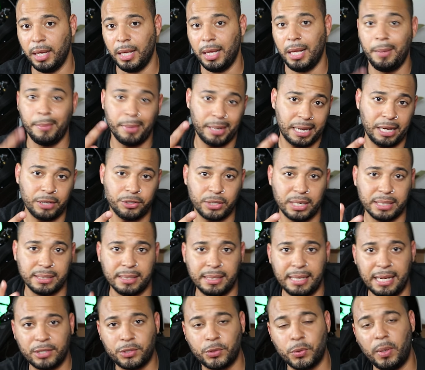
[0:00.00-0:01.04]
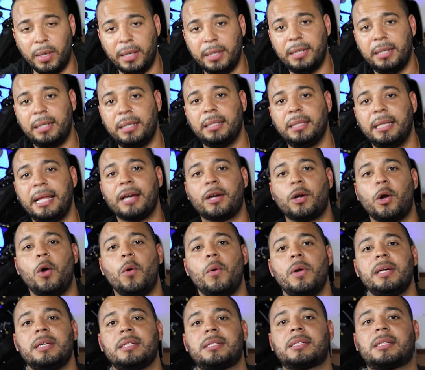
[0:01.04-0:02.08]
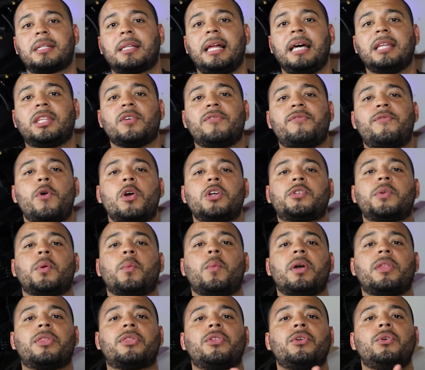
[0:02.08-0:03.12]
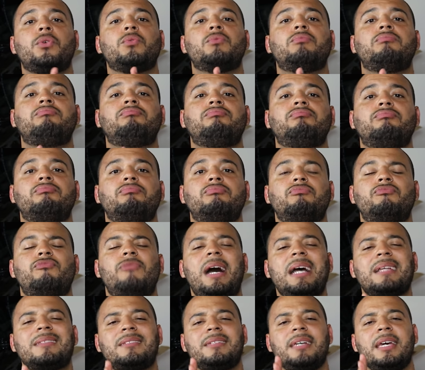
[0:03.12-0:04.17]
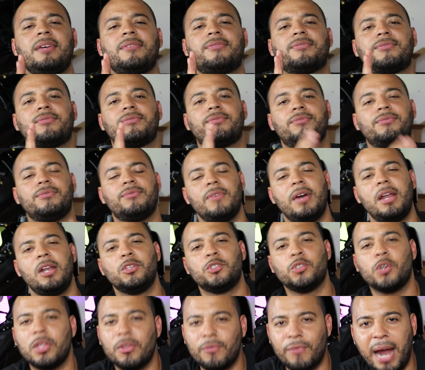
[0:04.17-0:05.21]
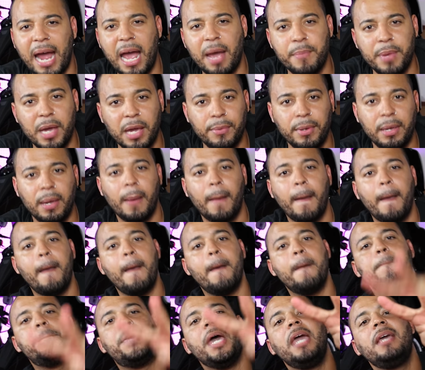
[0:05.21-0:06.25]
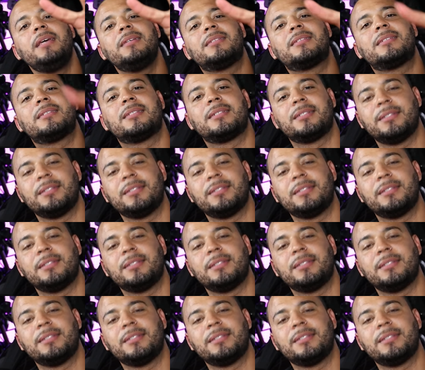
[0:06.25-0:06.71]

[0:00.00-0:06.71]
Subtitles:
I'm gonna catch you guys in the next one. Like always, let the force be with you. Ride safe. Enjoy the ride, baby. Peace.